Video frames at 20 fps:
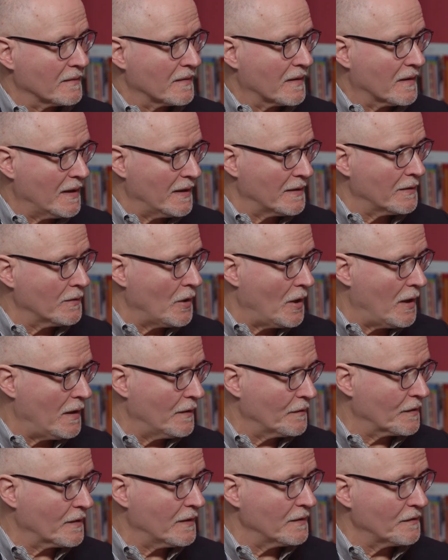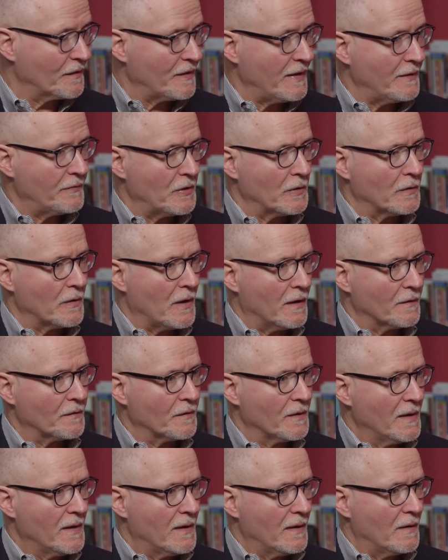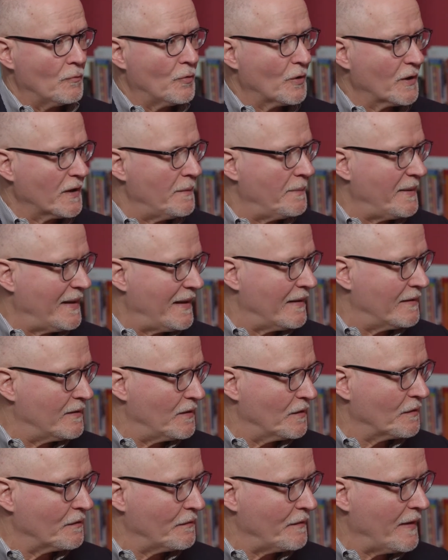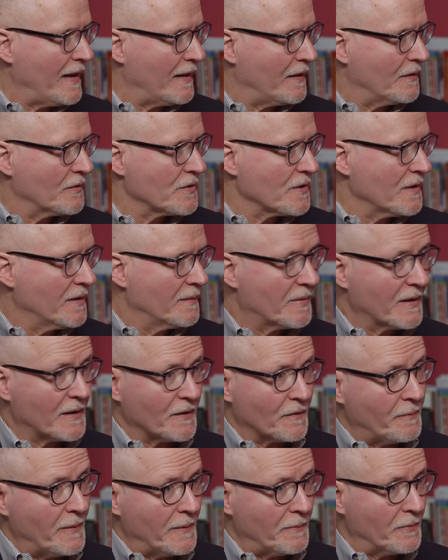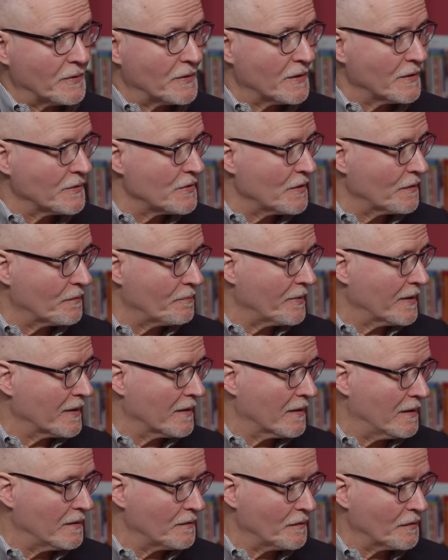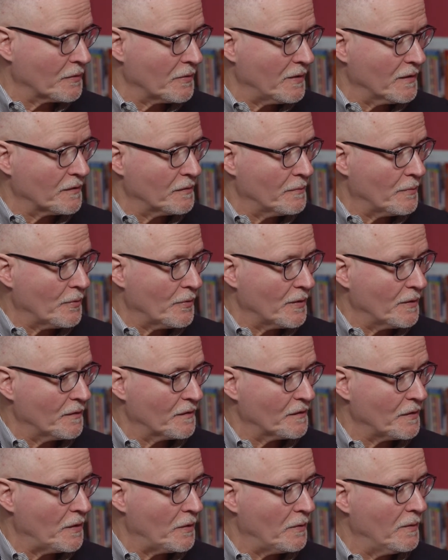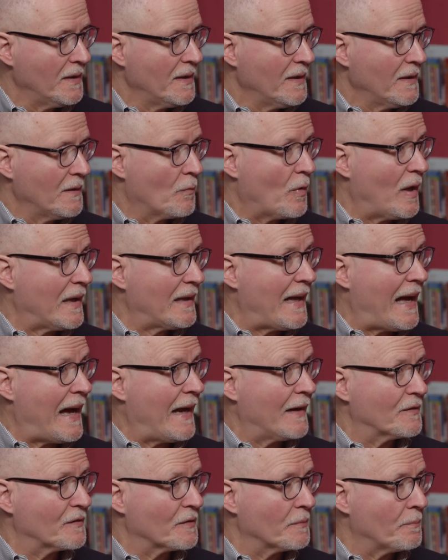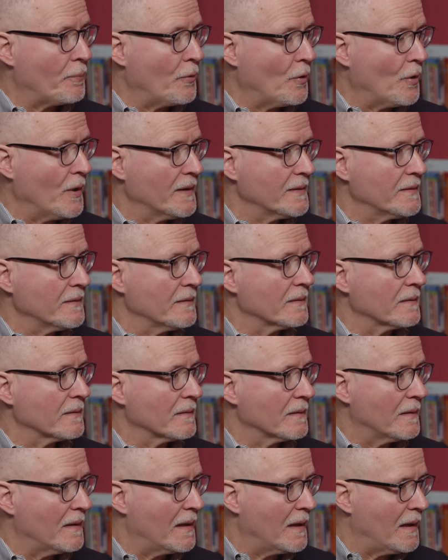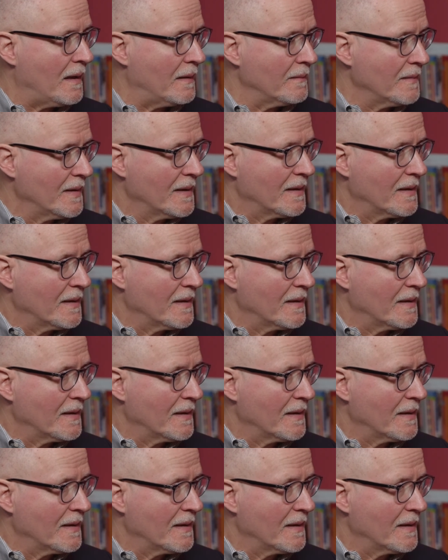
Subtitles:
gun laws, gun safety laws, we're going to be at a disadvantage because people can just bring guns across the border. So while I support a